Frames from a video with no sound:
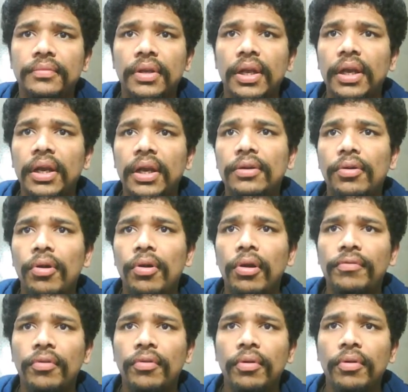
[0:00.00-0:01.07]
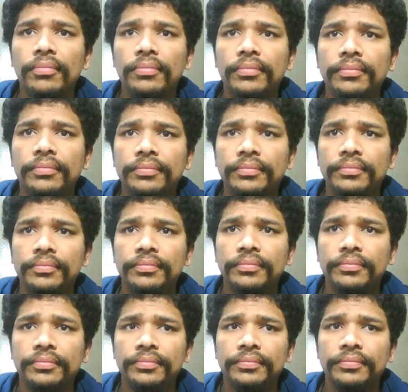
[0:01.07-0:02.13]
It called from
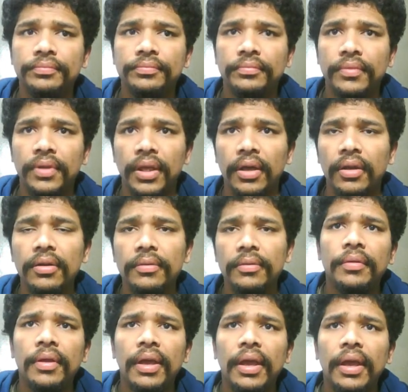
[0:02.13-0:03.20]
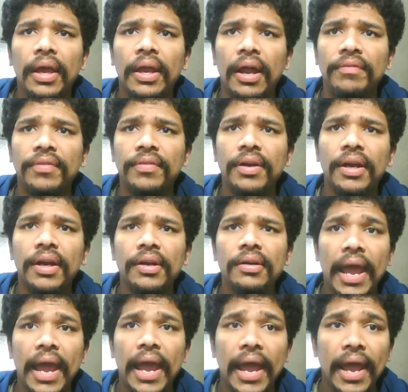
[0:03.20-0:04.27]
there, and after
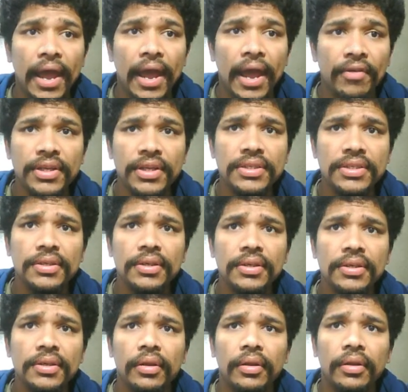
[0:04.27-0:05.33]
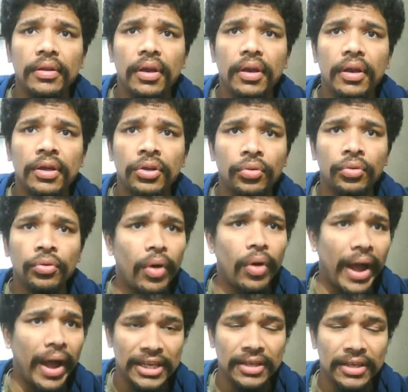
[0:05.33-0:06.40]
that average two
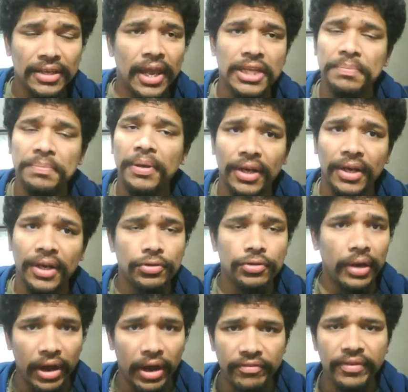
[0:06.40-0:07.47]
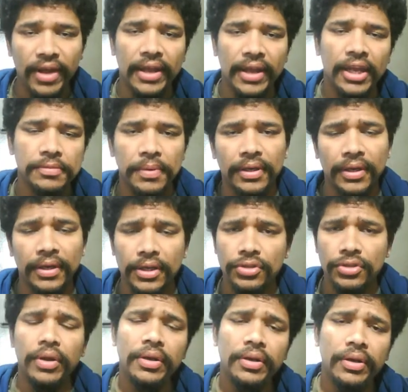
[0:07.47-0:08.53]
eye aspect ratio, left eye aspect
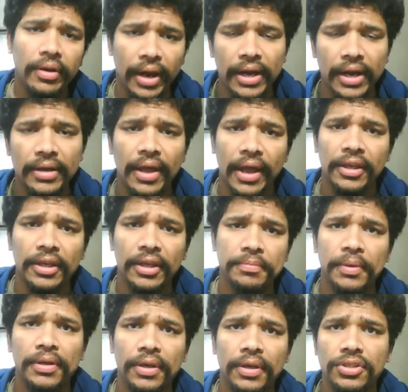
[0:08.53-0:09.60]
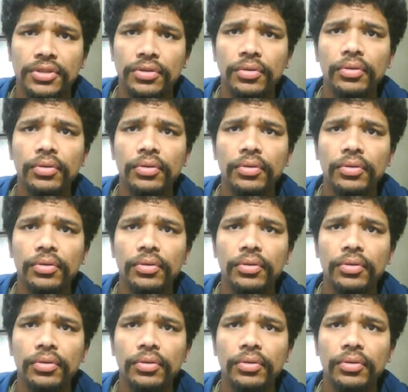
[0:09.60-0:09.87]
ratio and right eye aspect ratio.